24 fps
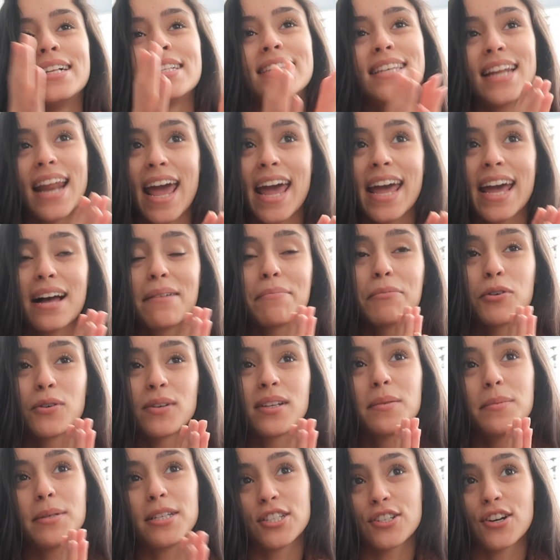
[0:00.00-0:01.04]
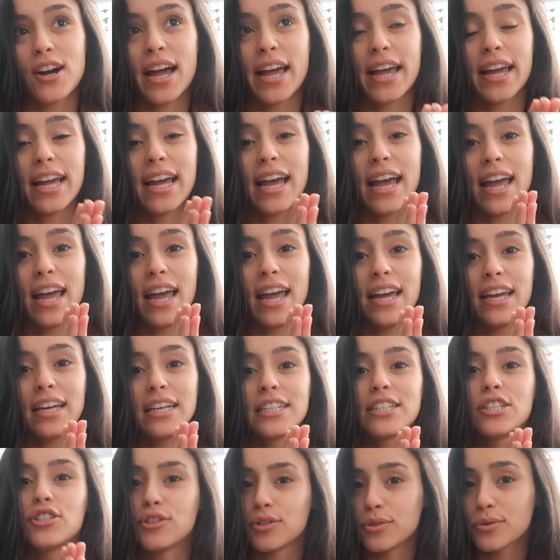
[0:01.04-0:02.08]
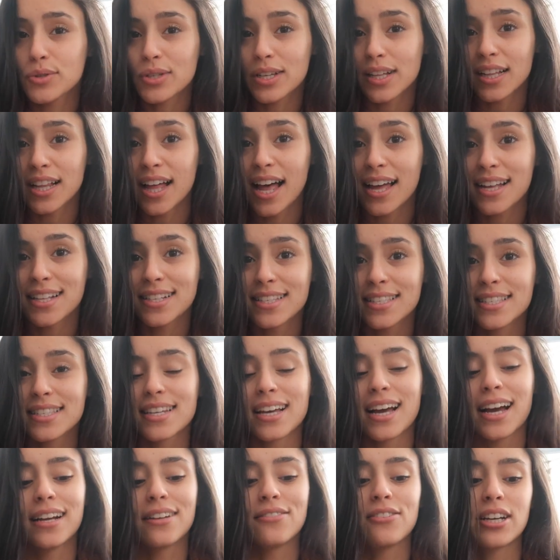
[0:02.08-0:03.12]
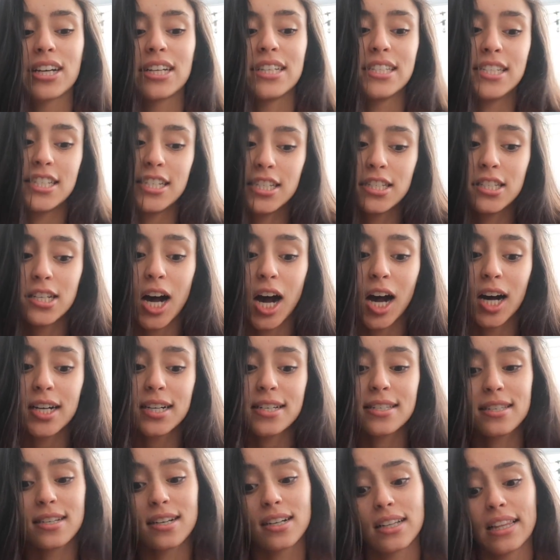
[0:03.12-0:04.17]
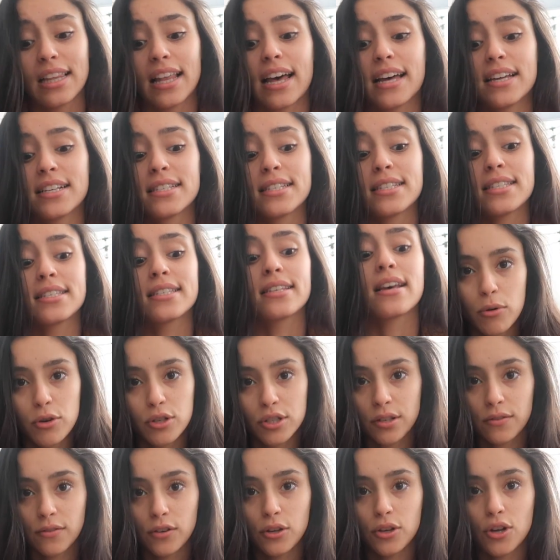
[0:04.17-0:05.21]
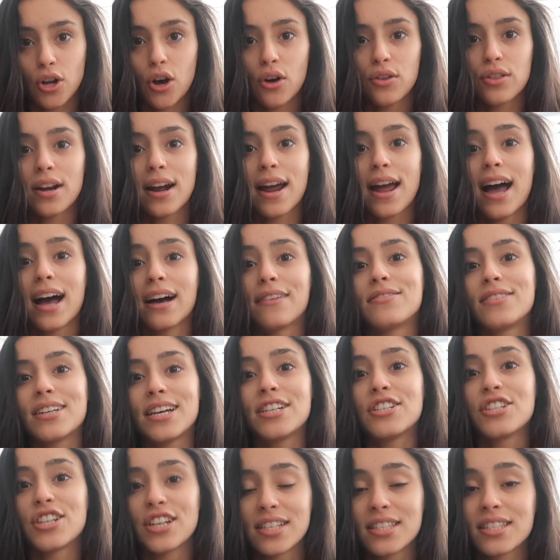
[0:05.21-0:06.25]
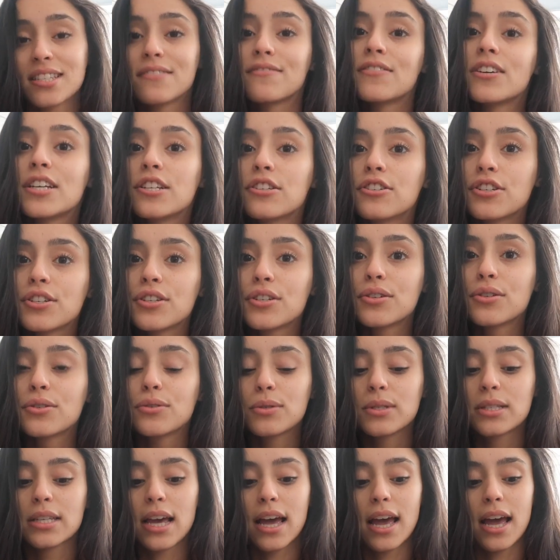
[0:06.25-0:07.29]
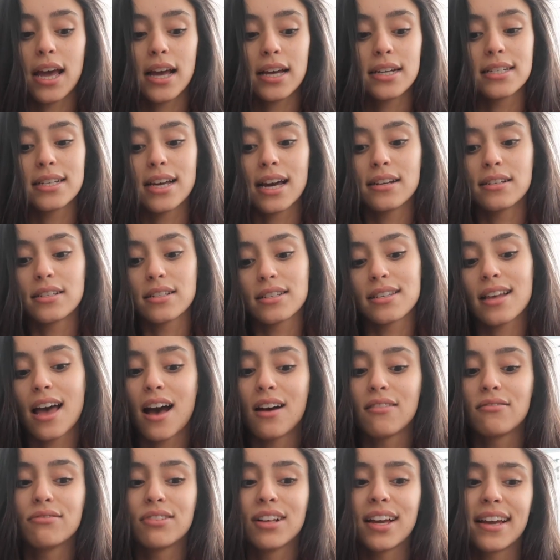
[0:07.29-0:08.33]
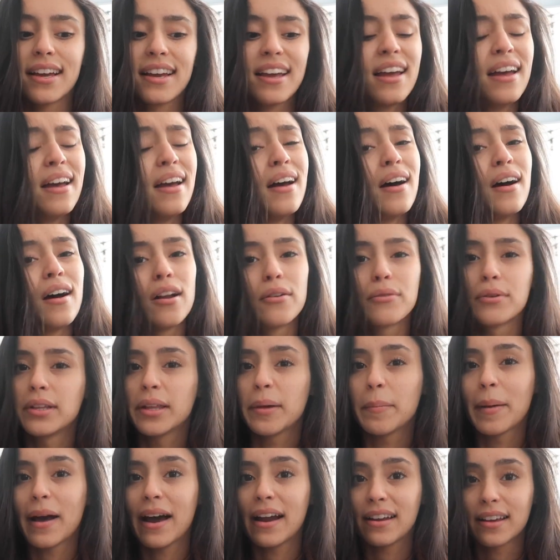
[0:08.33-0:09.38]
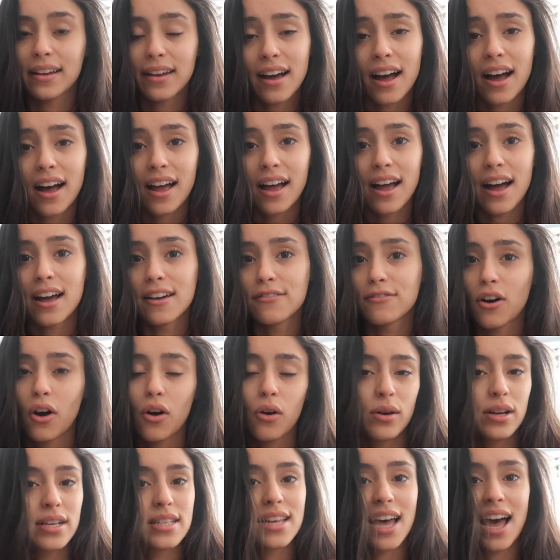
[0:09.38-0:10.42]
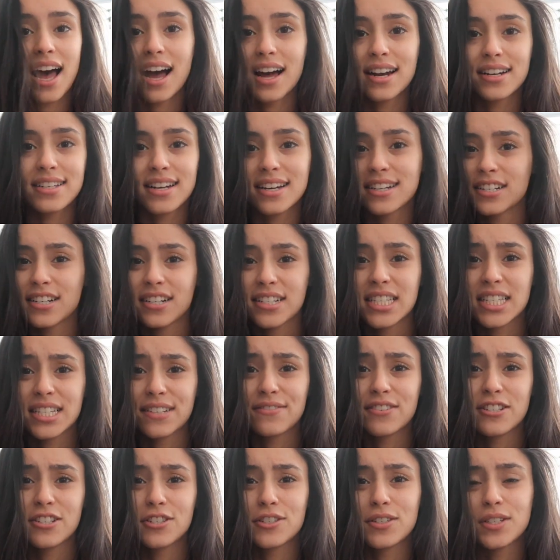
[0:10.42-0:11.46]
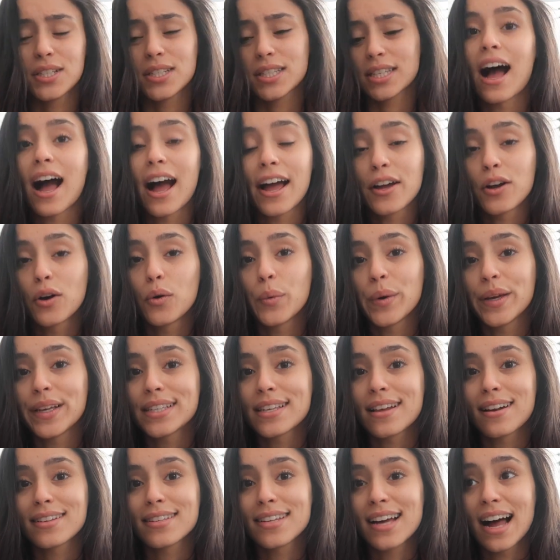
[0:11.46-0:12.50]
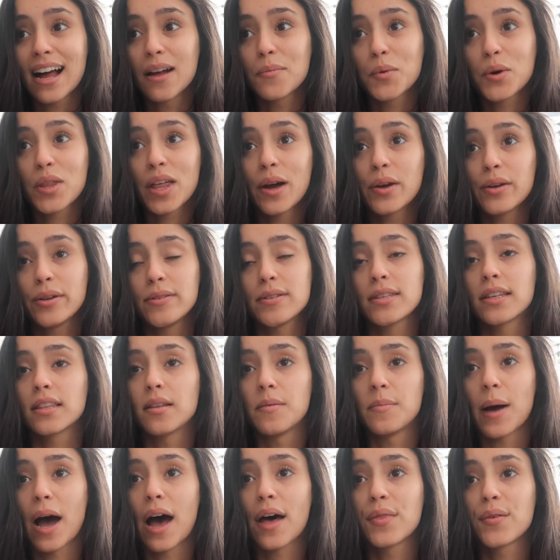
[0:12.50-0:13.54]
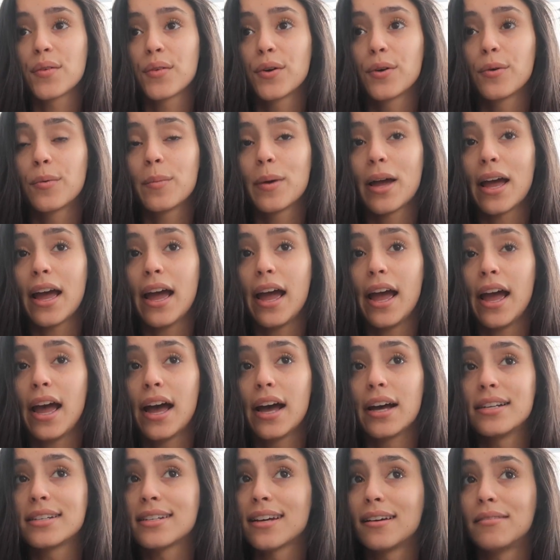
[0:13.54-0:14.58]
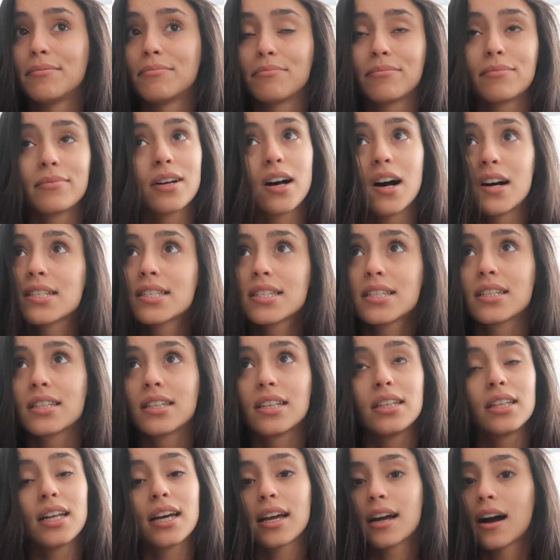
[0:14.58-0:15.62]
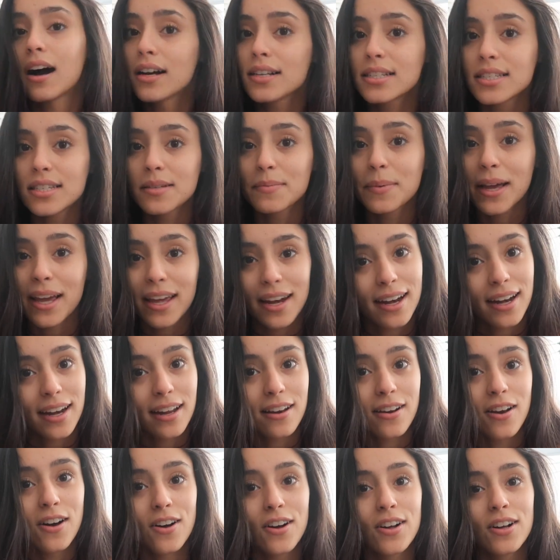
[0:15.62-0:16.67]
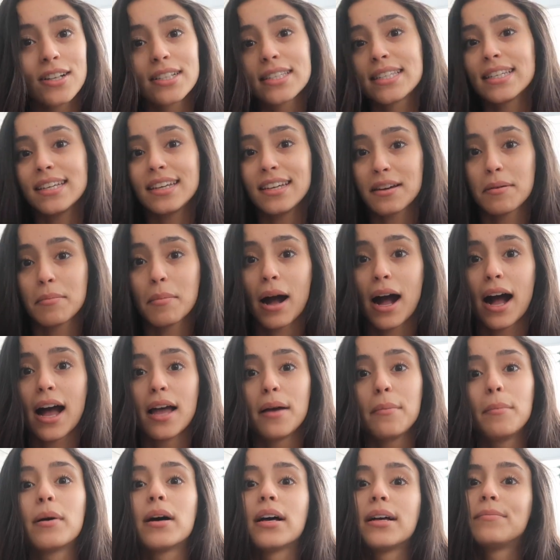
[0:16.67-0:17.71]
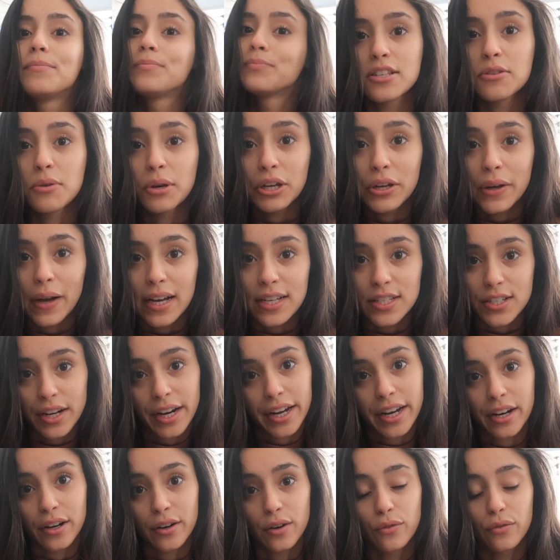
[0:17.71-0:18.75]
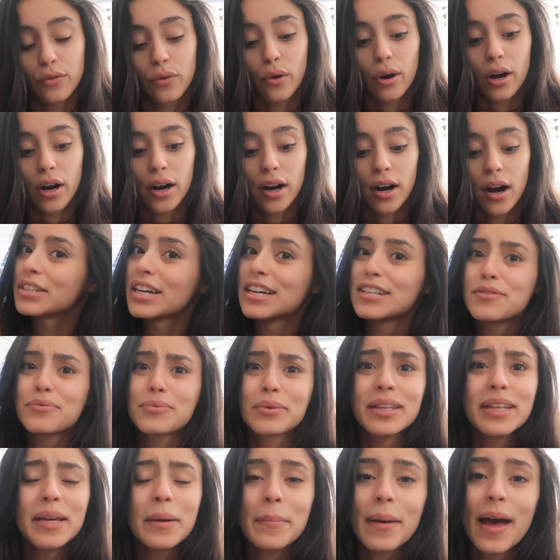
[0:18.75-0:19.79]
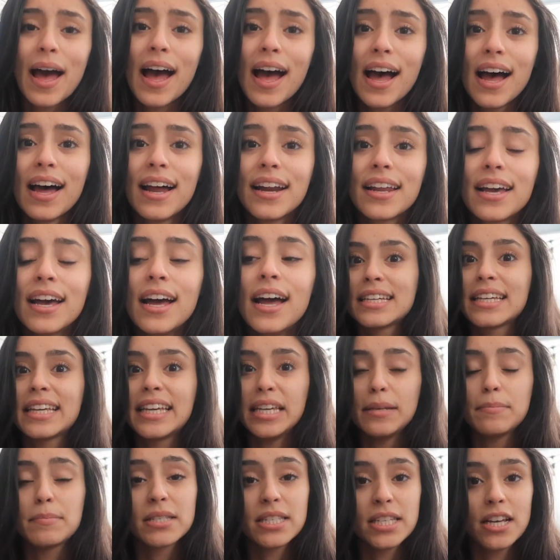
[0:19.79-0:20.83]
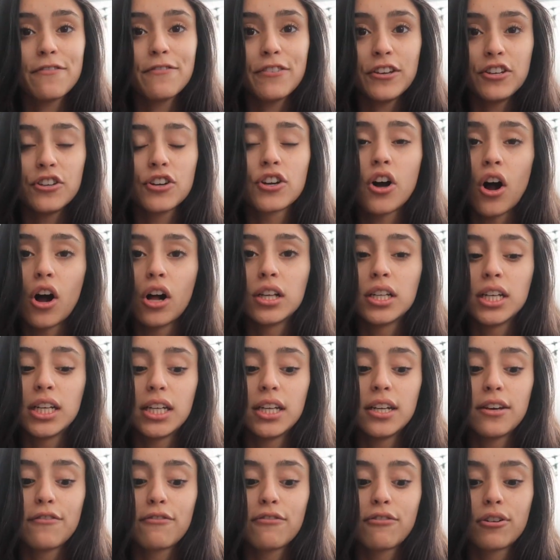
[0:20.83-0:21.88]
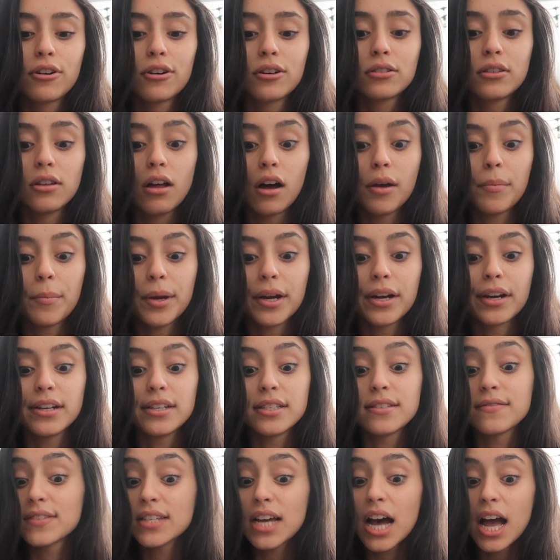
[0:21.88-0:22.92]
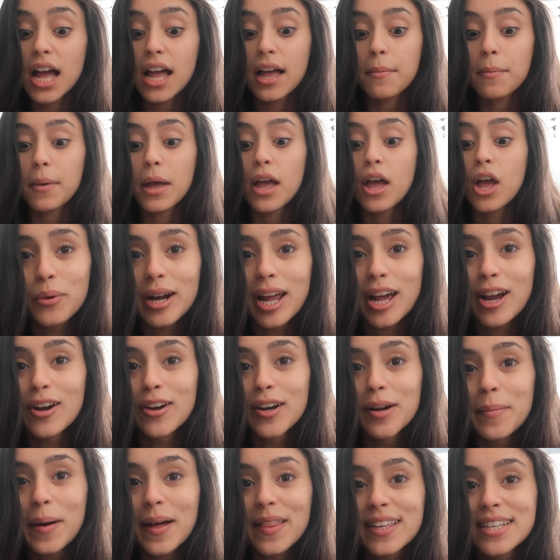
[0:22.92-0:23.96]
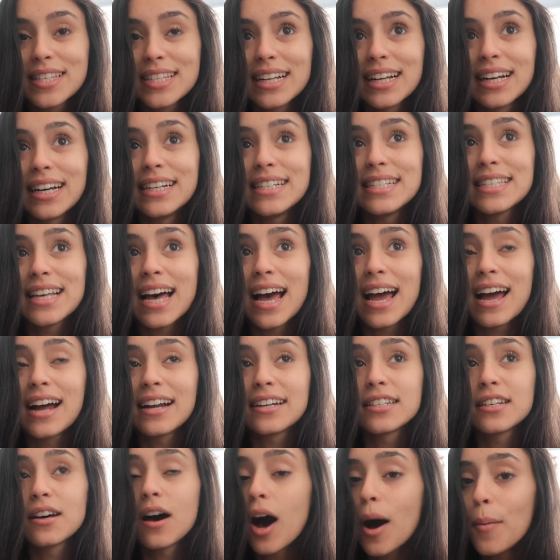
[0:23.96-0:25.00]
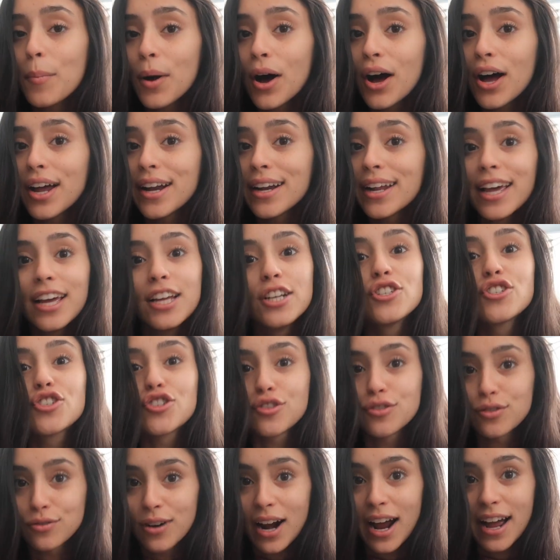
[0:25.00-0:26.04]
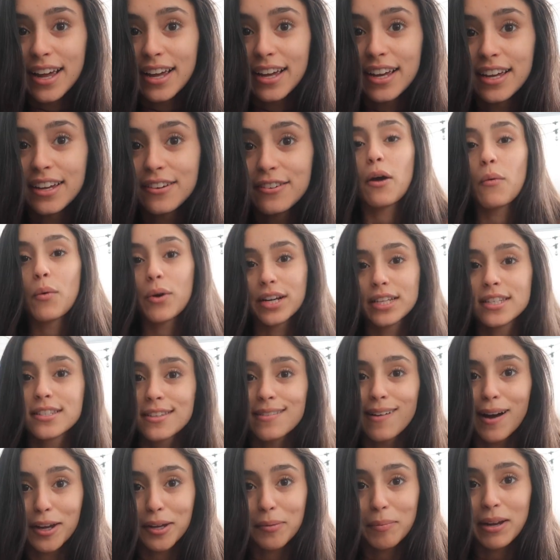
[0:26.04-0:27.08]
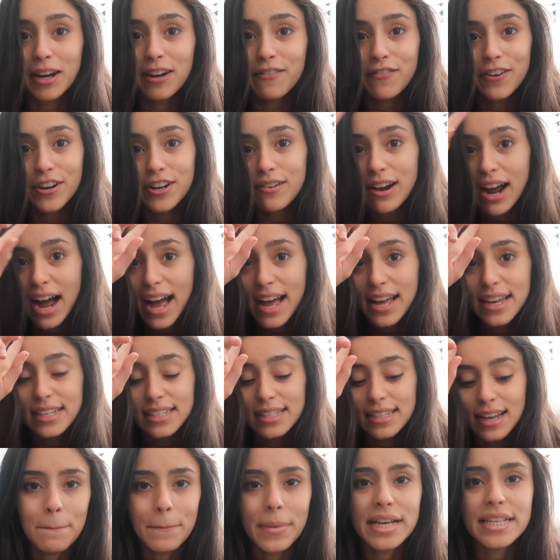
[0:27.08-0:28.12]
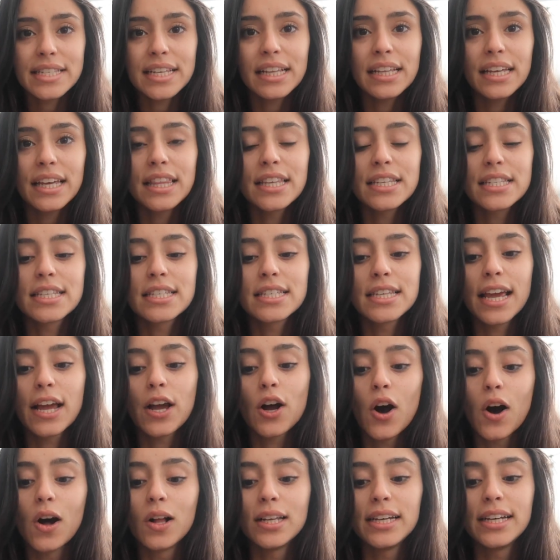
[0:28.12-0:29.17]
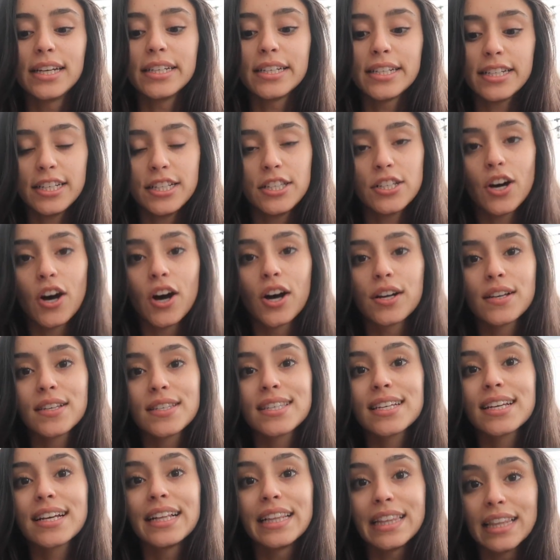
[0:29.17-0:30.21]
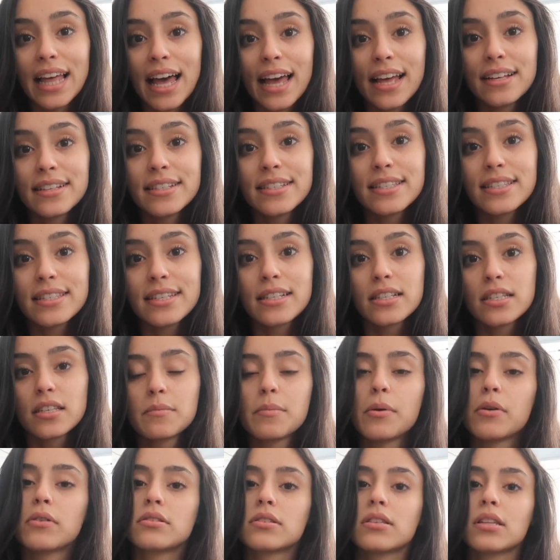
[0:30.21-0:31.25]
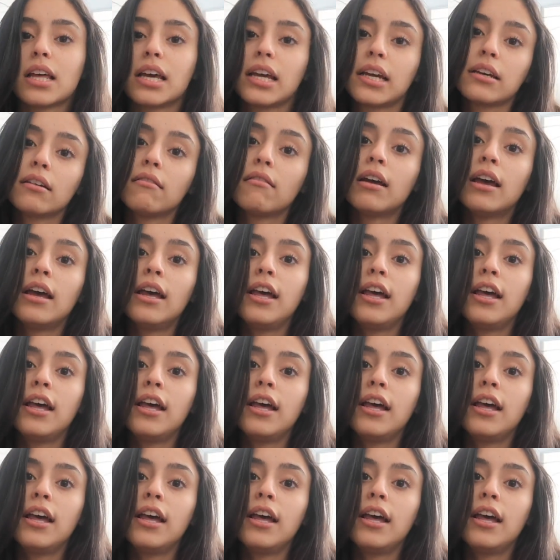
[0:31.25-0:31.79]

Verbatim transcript: Today, I'm going to be trying a juice cleanse, kind of like a detox cleanse. Most of you know that I have digestive issues and I just have like a really bad gut. I've always had digestive issues. I go weeks at a time without using the bathroom and I'm constantly like constipated and all, T M I, but that's what you guys are here for. It's really bad to keep stuff in your colon for long periods of time. When I heard about this cleanse, I had to hop on and try it and I wanted to document it for you guys. Basically, this is a colon detox cleanse. It's supposed to like,